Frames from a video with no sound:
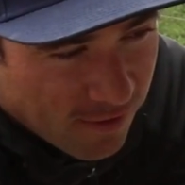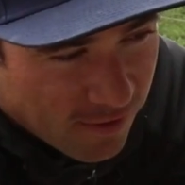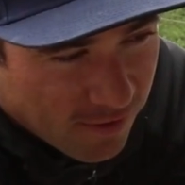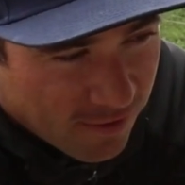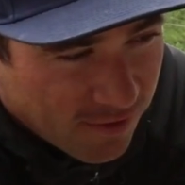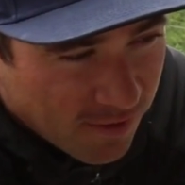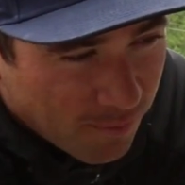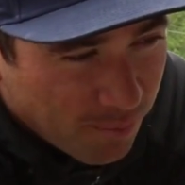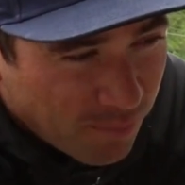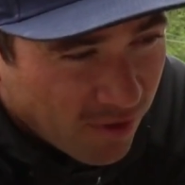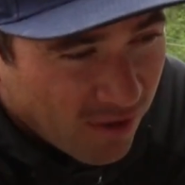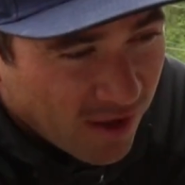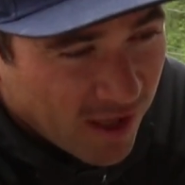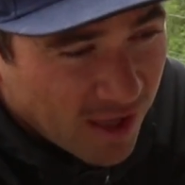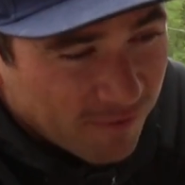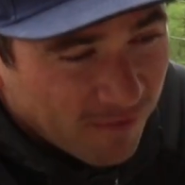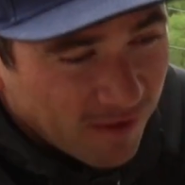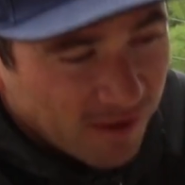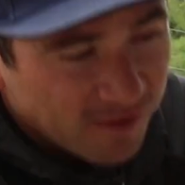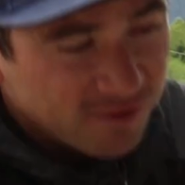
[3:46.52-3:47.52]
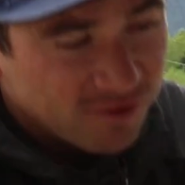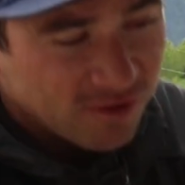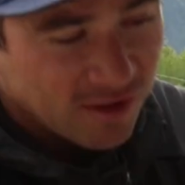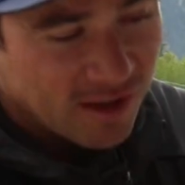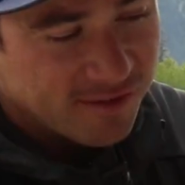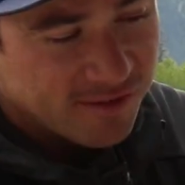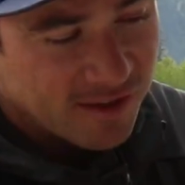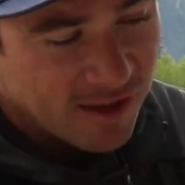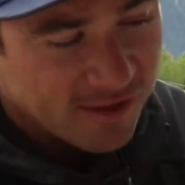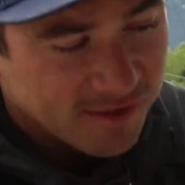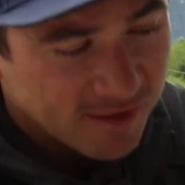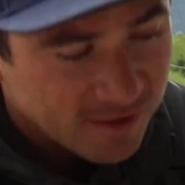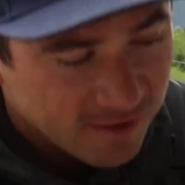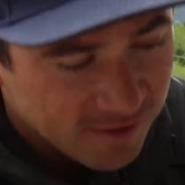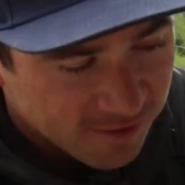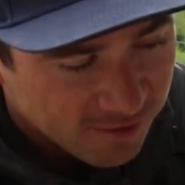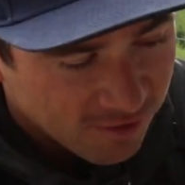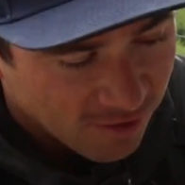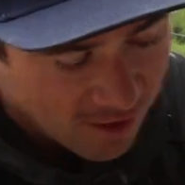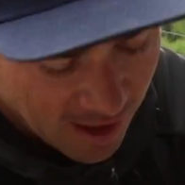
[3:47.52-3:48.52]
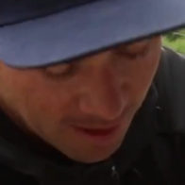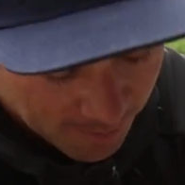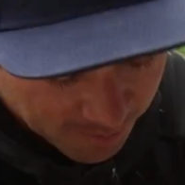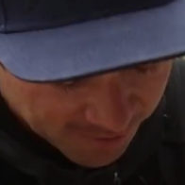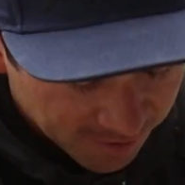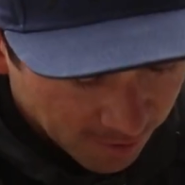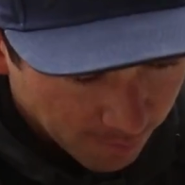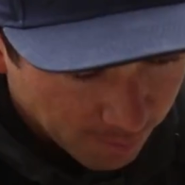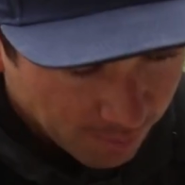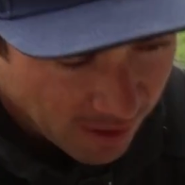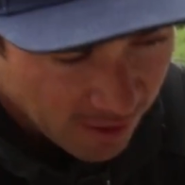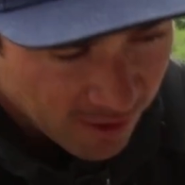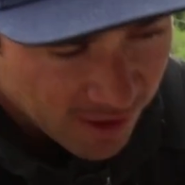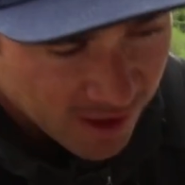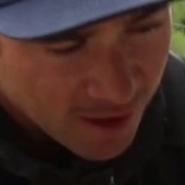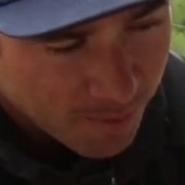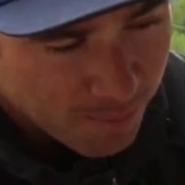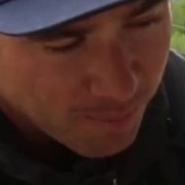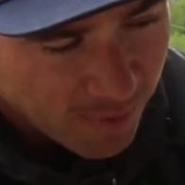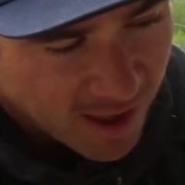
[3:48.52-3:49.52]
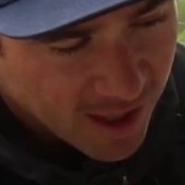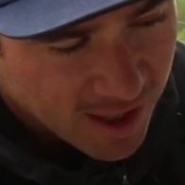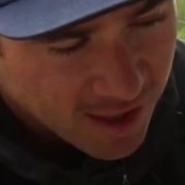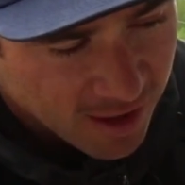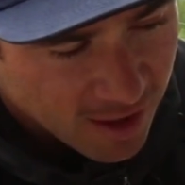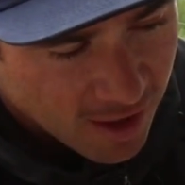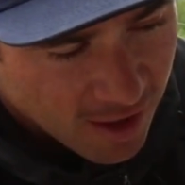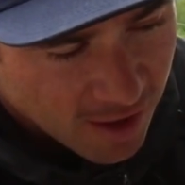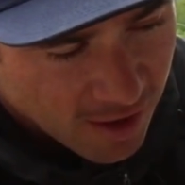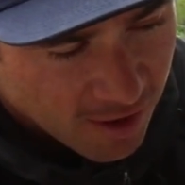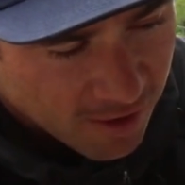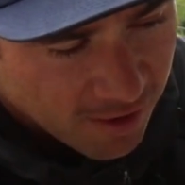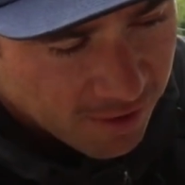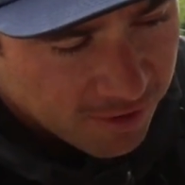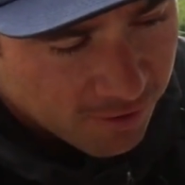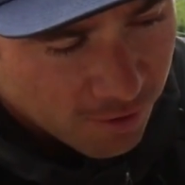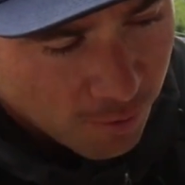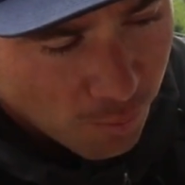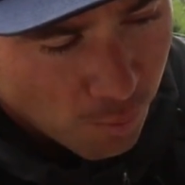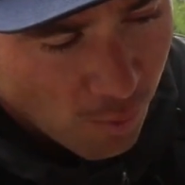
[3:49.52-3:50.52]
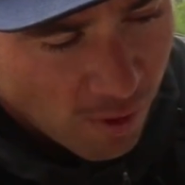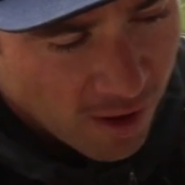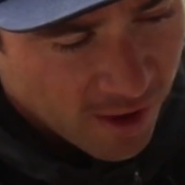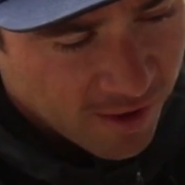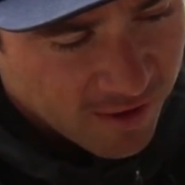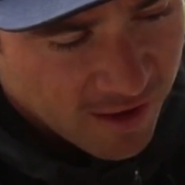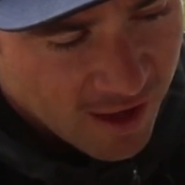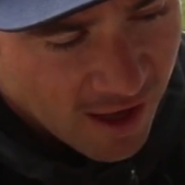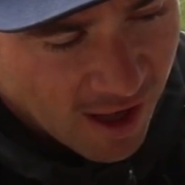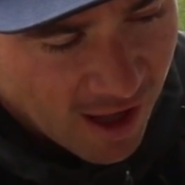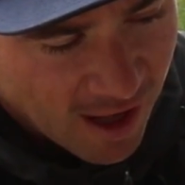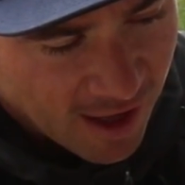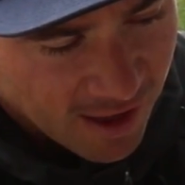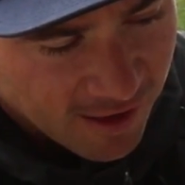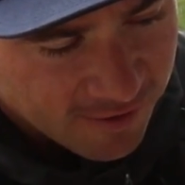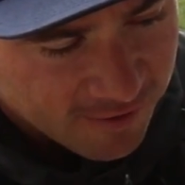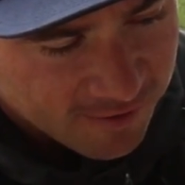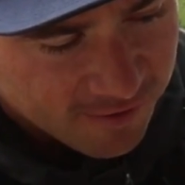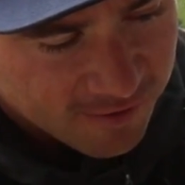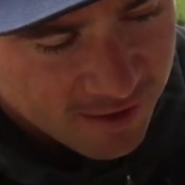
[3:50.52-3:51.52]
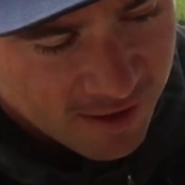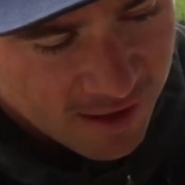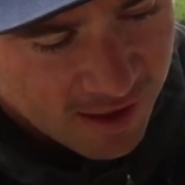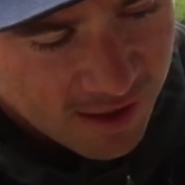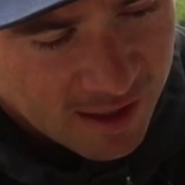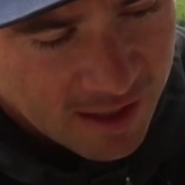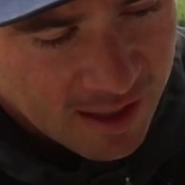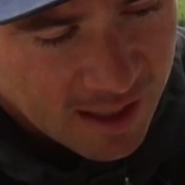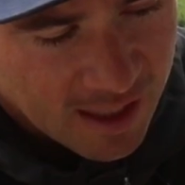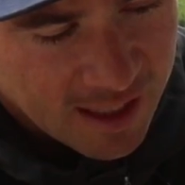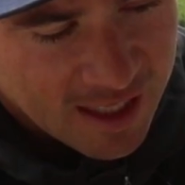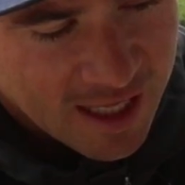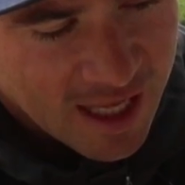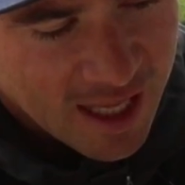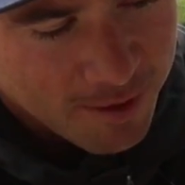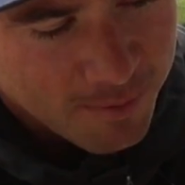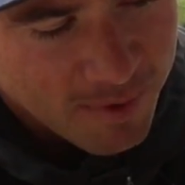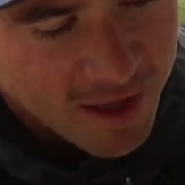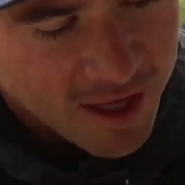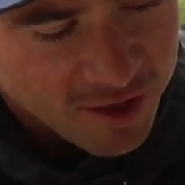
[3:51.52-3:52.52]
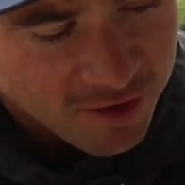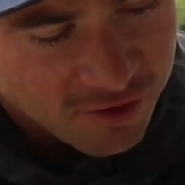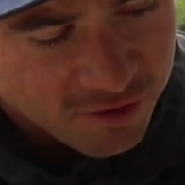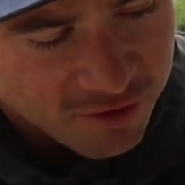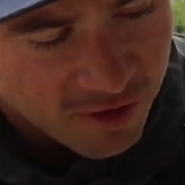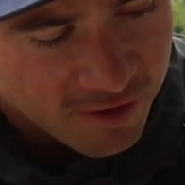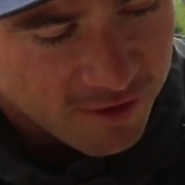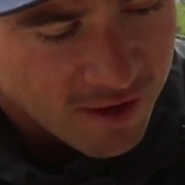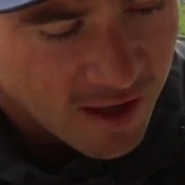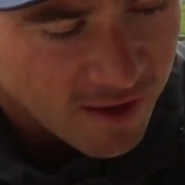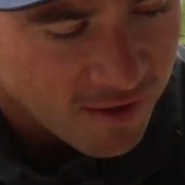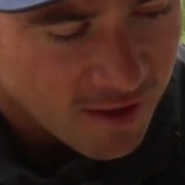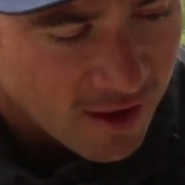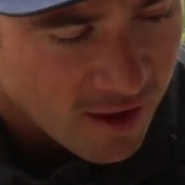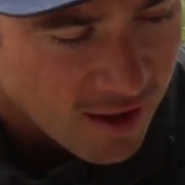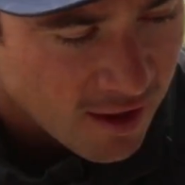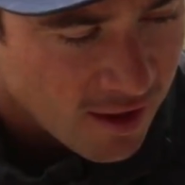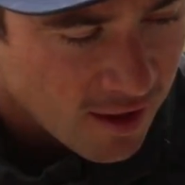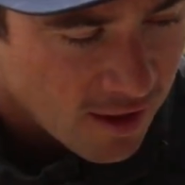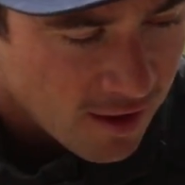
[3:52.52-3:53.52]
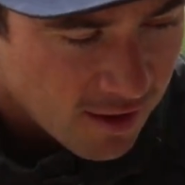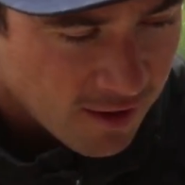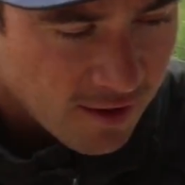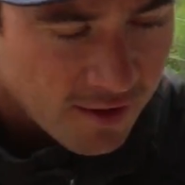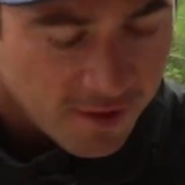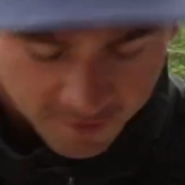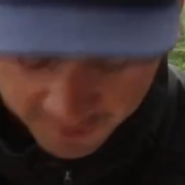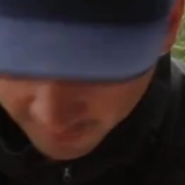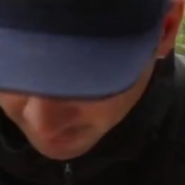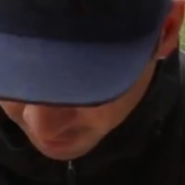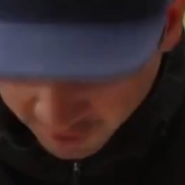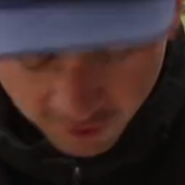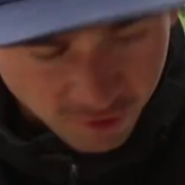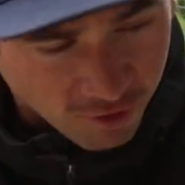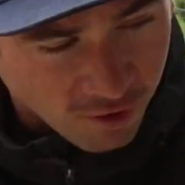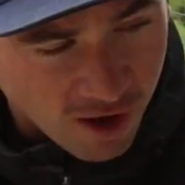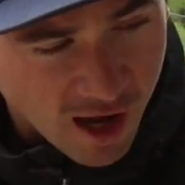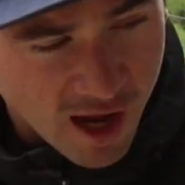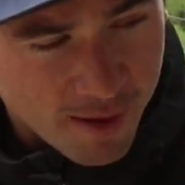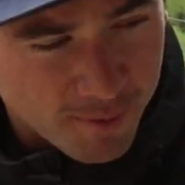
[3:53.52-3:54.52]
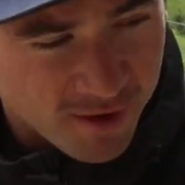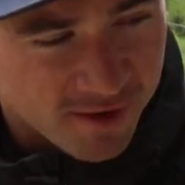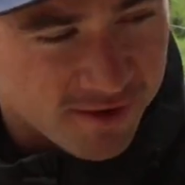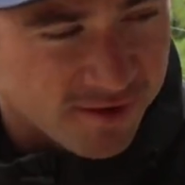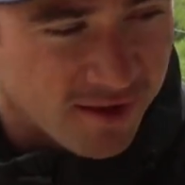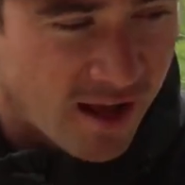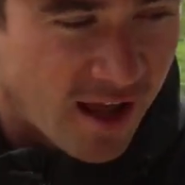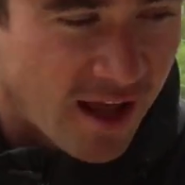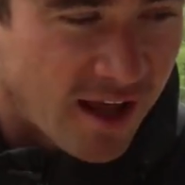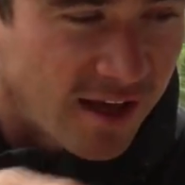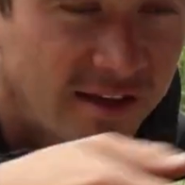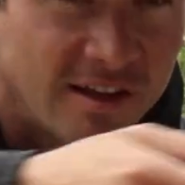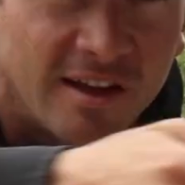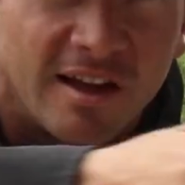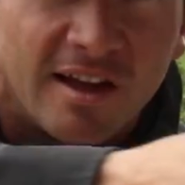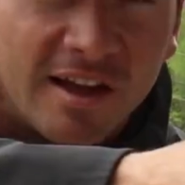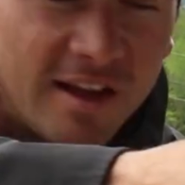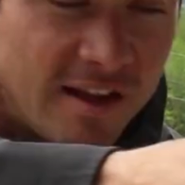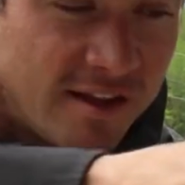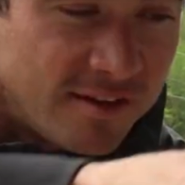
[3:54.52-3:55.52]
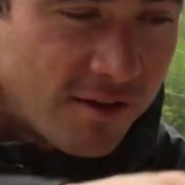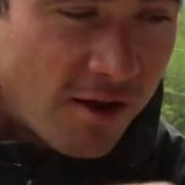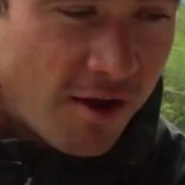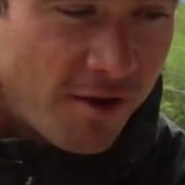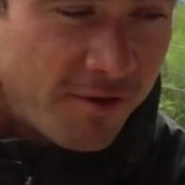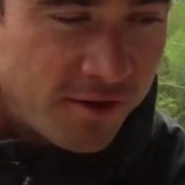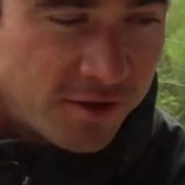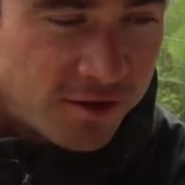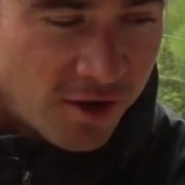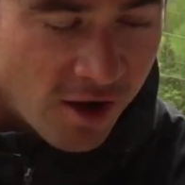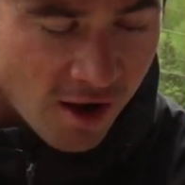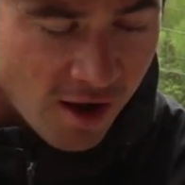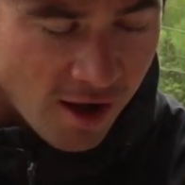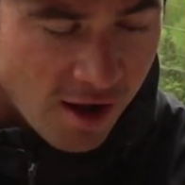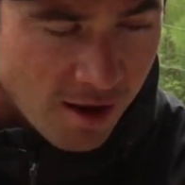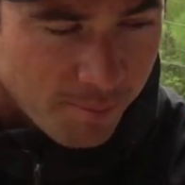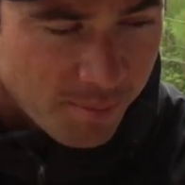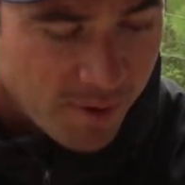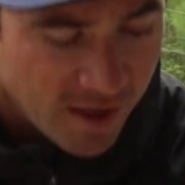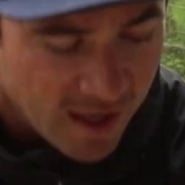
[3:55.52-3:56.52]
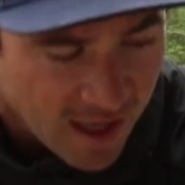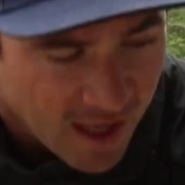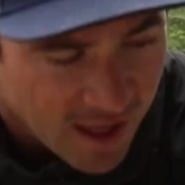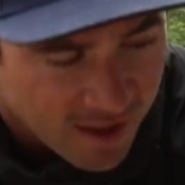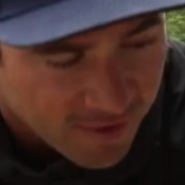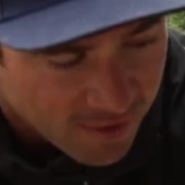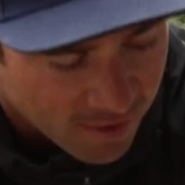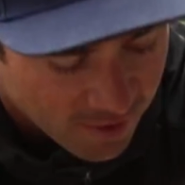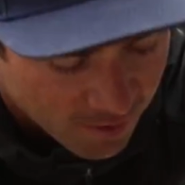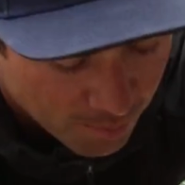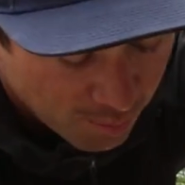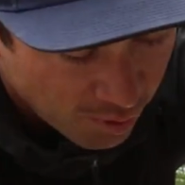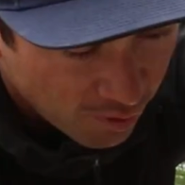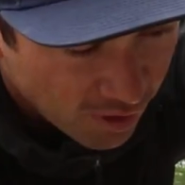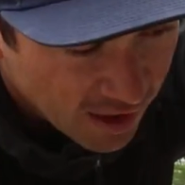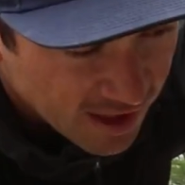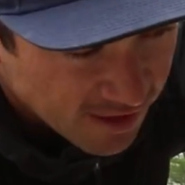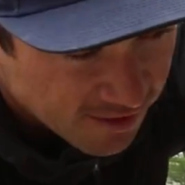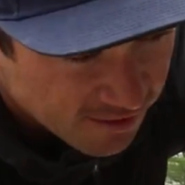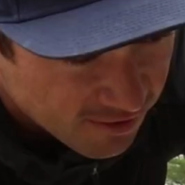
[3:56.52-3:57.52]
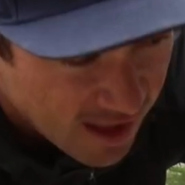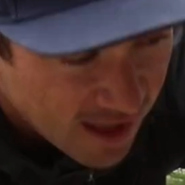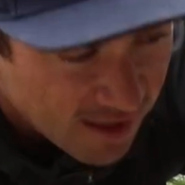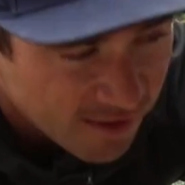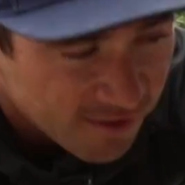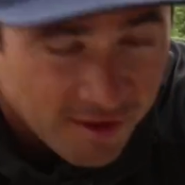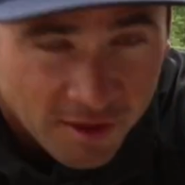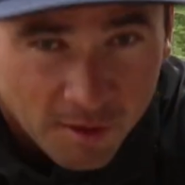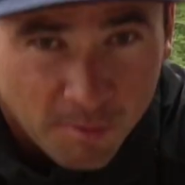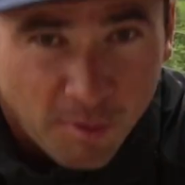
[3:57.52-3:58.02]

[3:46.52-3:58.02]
the belay device just as it describes. So putting a bite through one of the eyes, again making sure that the climber side is on the top and the brake strand is on the